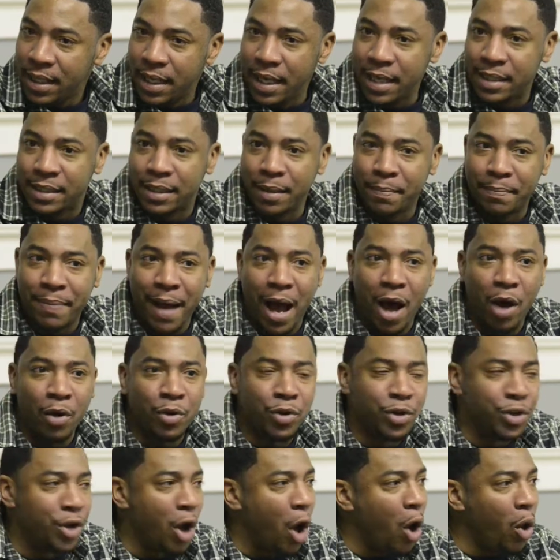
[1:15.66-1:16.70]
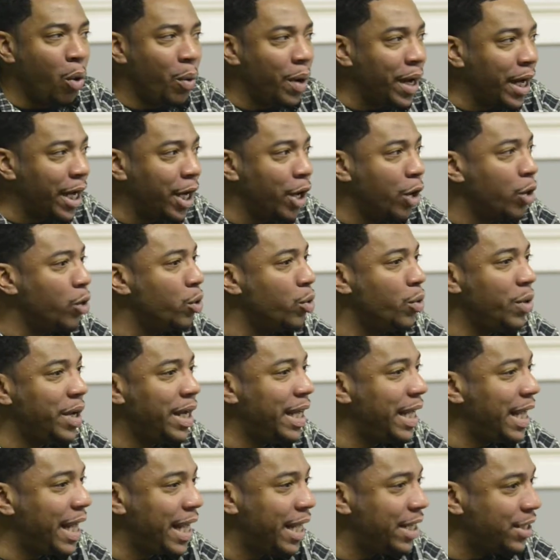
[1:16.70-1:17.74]
It's about knowing who
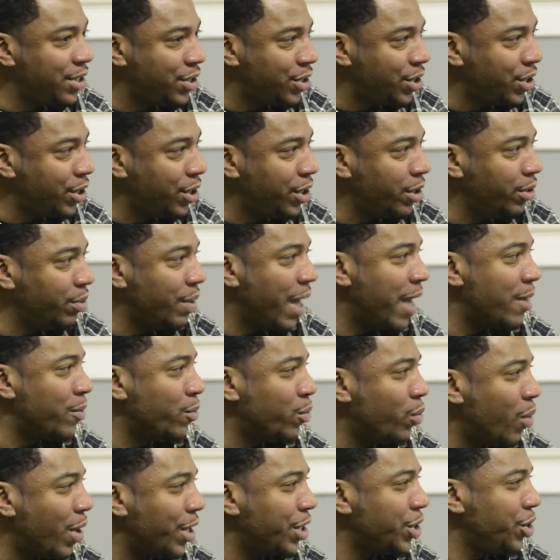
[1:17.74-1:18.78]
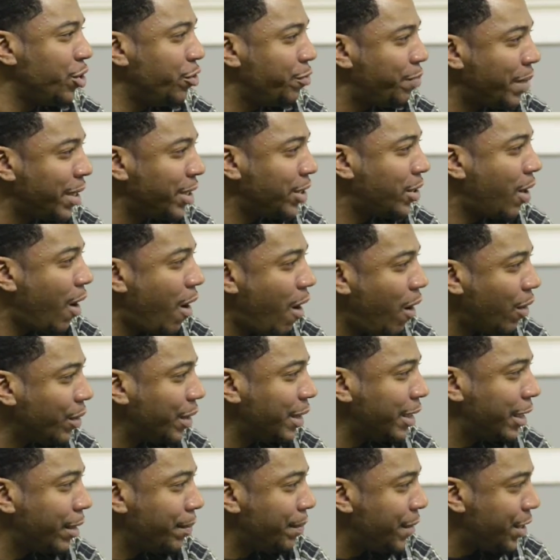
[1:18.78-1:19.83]
He is to you and what you've been
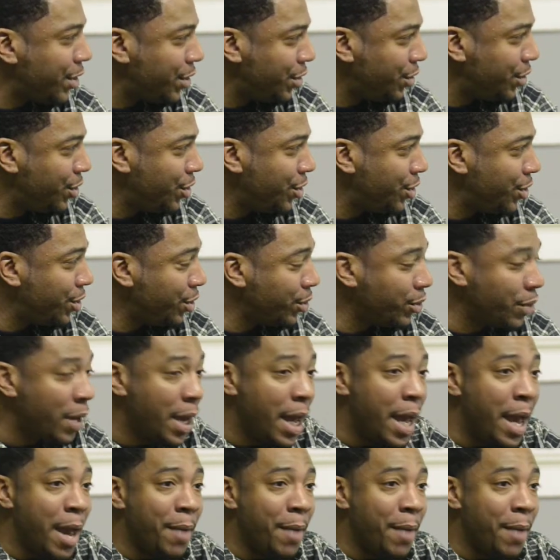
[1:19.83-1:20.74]
called and commissioned to do.